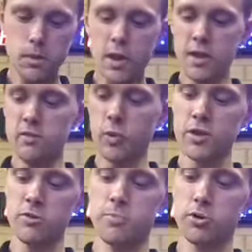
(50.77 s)
Is
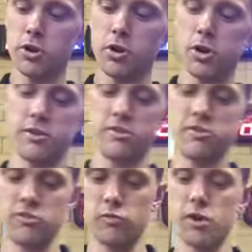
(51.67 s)
when you put it on, is you
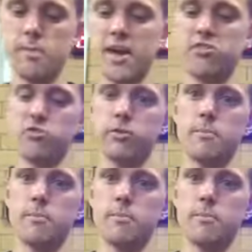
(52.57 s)
just want to make sure the